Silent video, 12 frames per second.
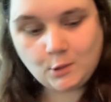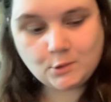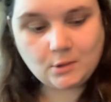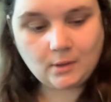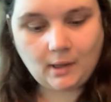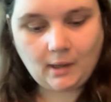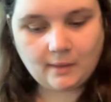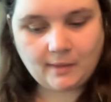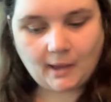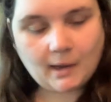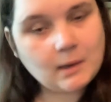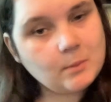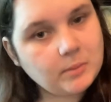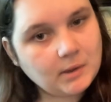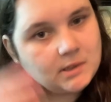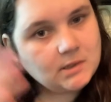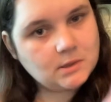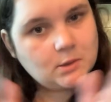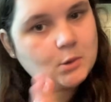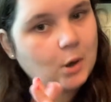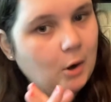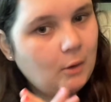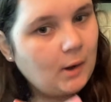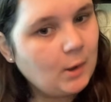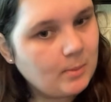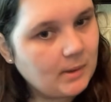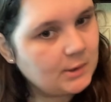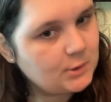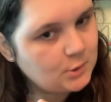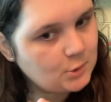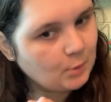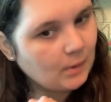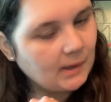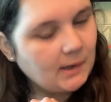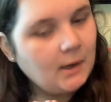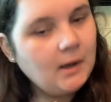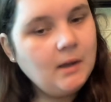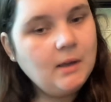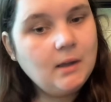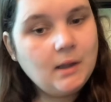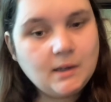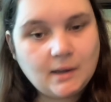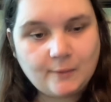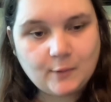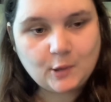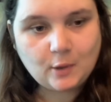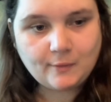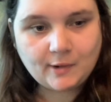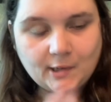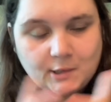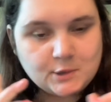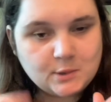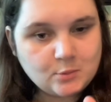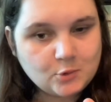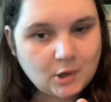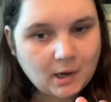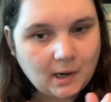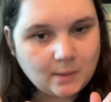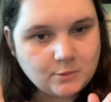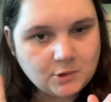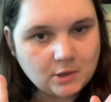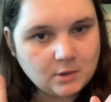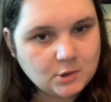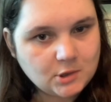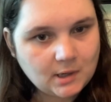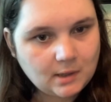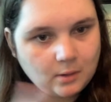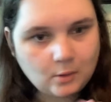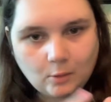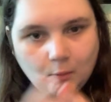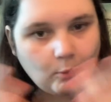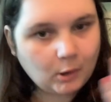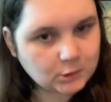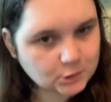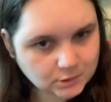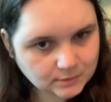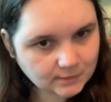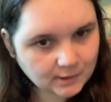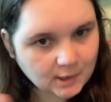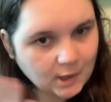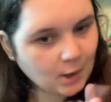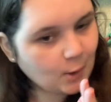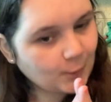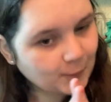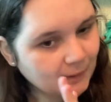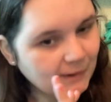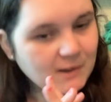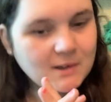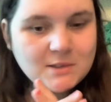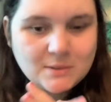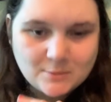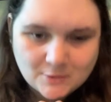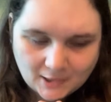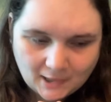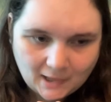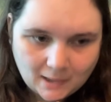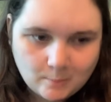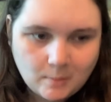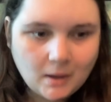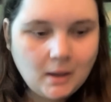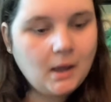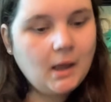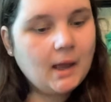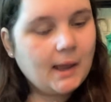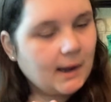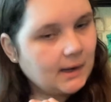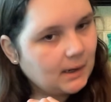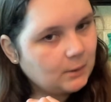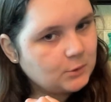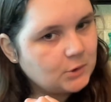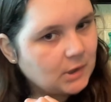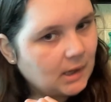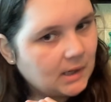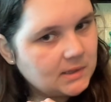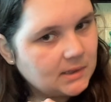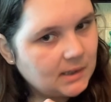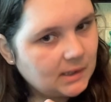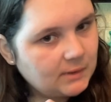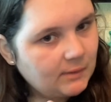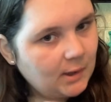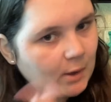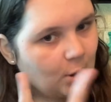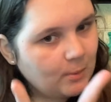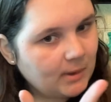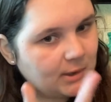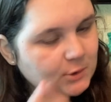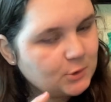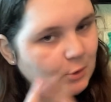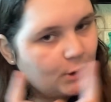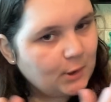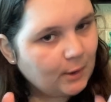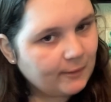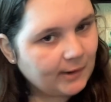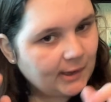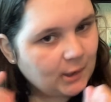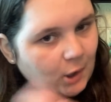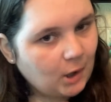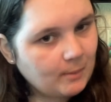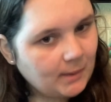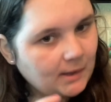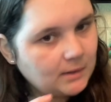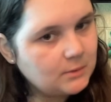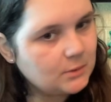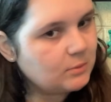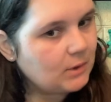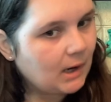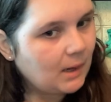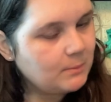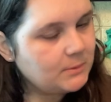So yeah, that completes this haul. I hope you guys enjoyed. Definitely don't forget to subscribe, share the channel, watch this video, subscribe, and I will see you guys in the next video. Hope you guys enjoyed. Don't forget to comment, subscribe.